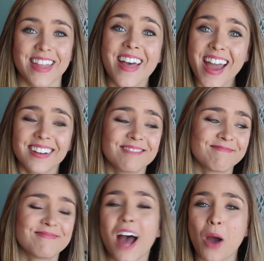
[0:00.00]
And
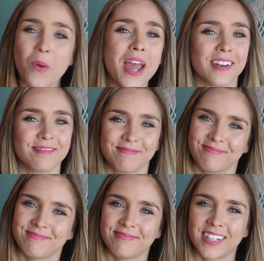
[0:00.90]
then, I
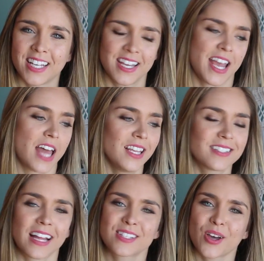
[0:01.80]
win. At
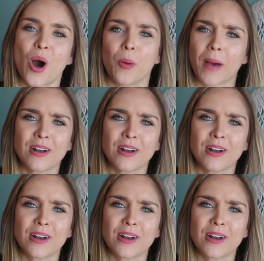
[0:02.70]
least that's the hope.